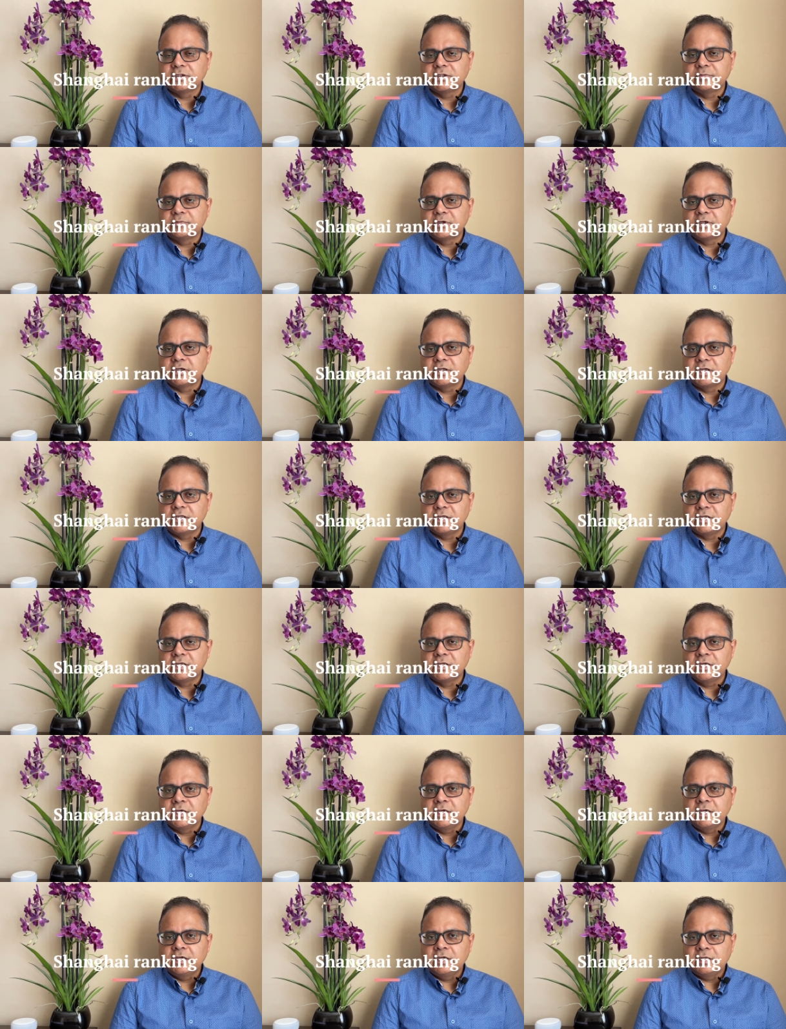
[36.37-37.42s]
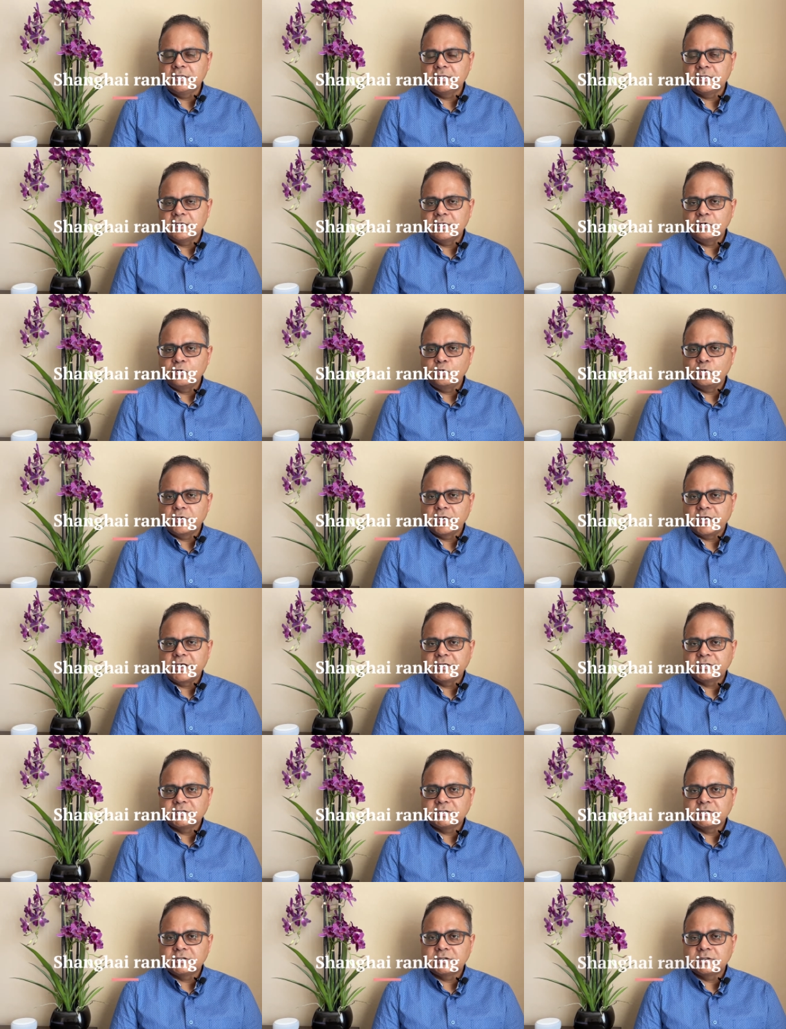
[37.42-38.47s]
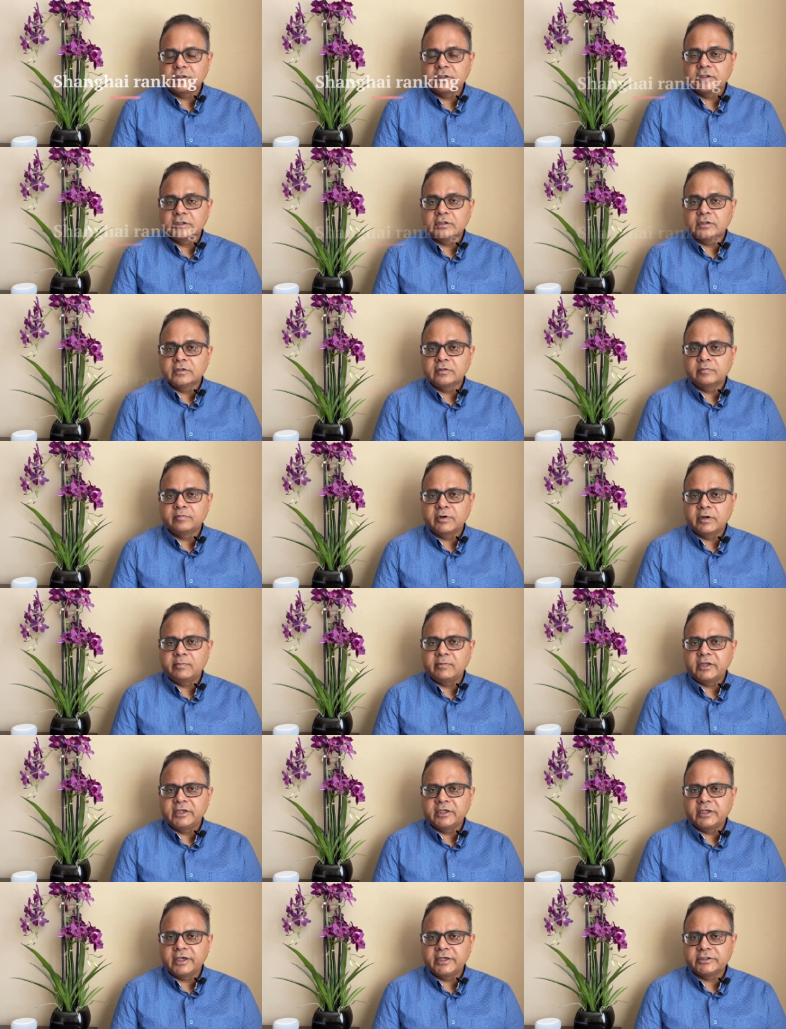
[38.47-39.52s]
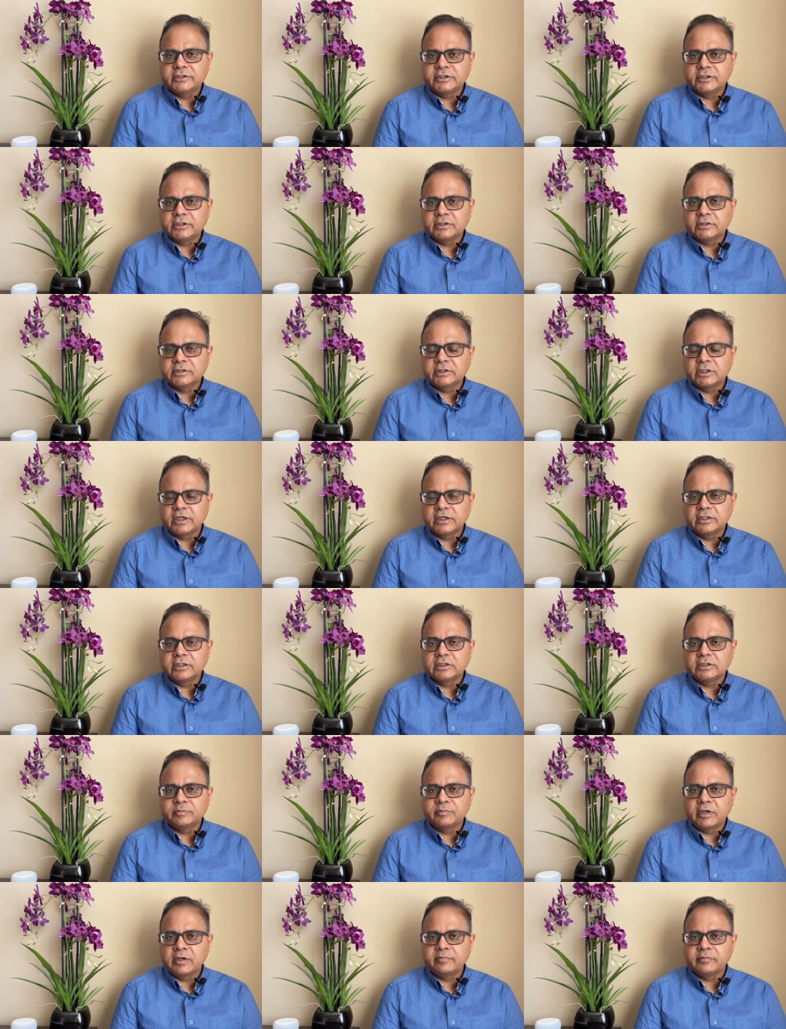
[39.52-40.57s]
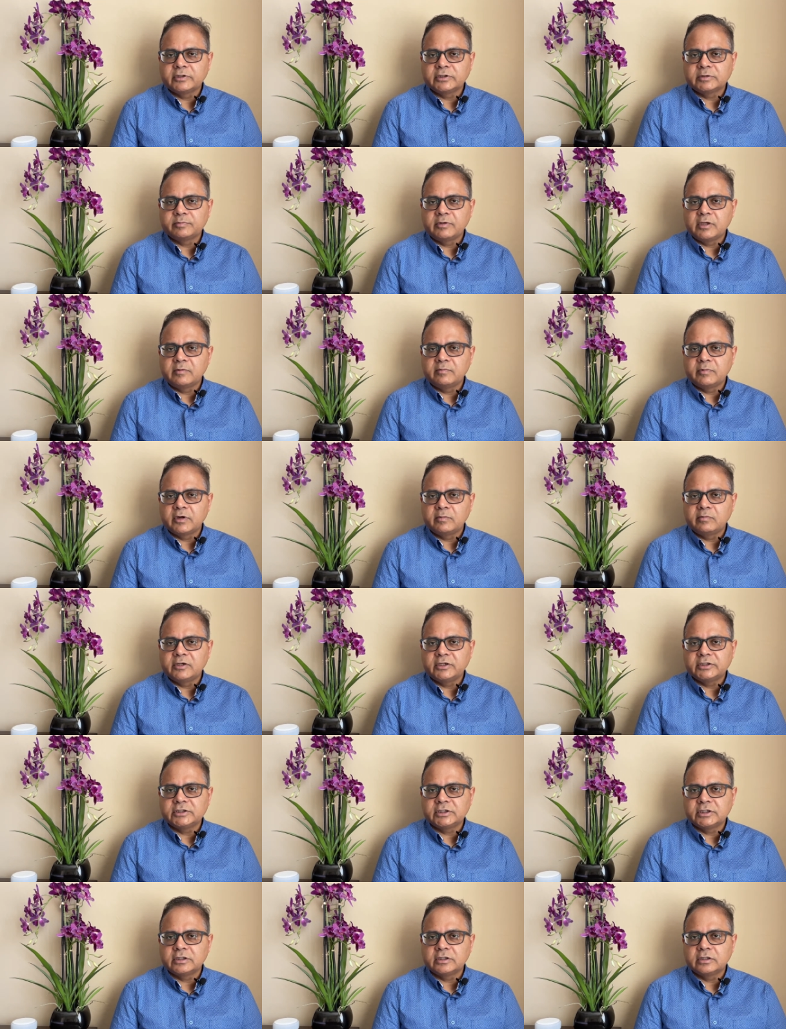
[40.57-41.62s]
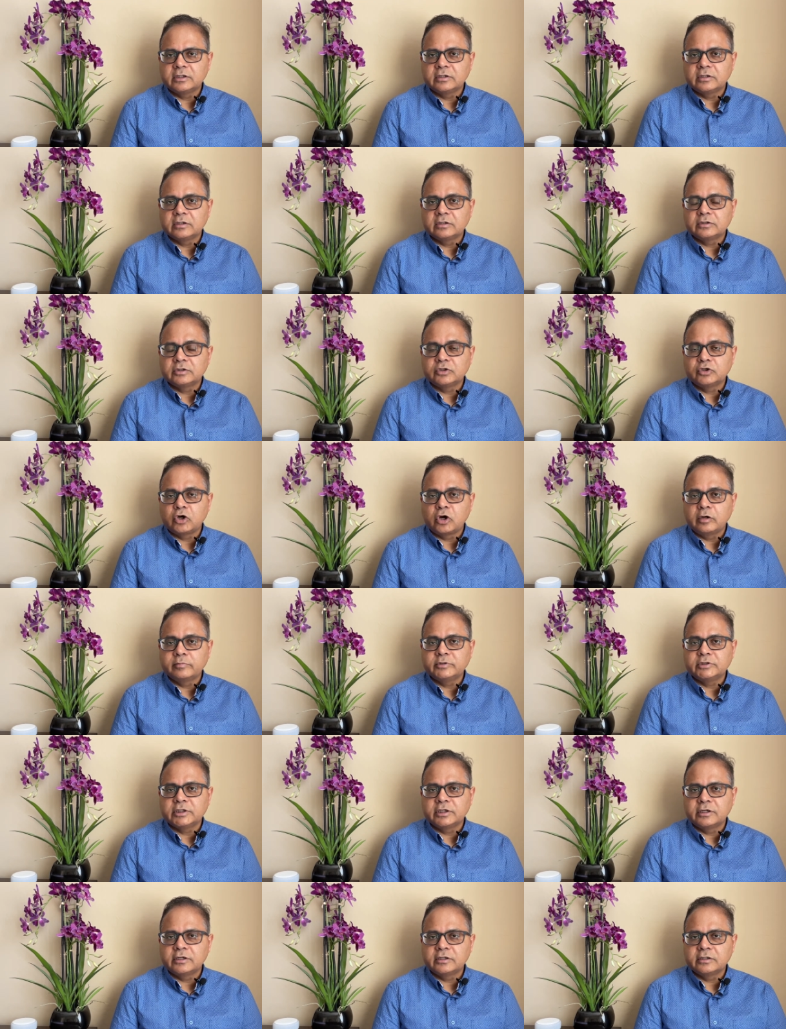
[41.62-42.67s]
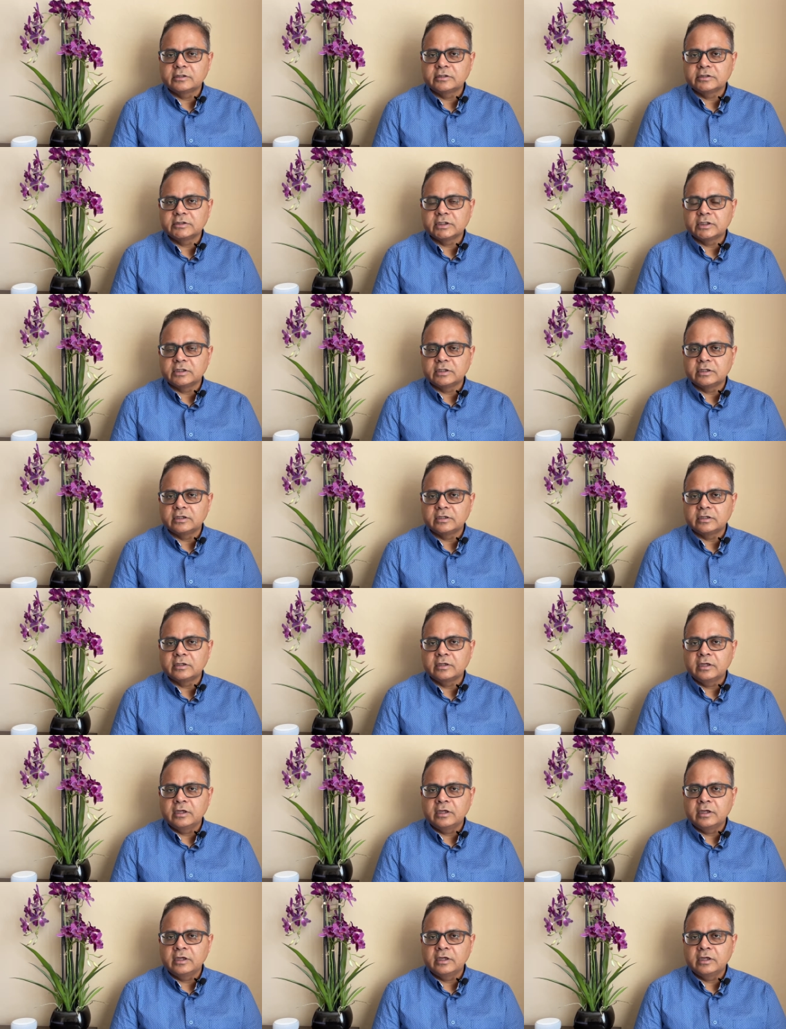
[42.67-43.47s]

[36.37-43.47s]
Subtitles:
Typically, they look at the publications. Are these papers being published in the top journals, in the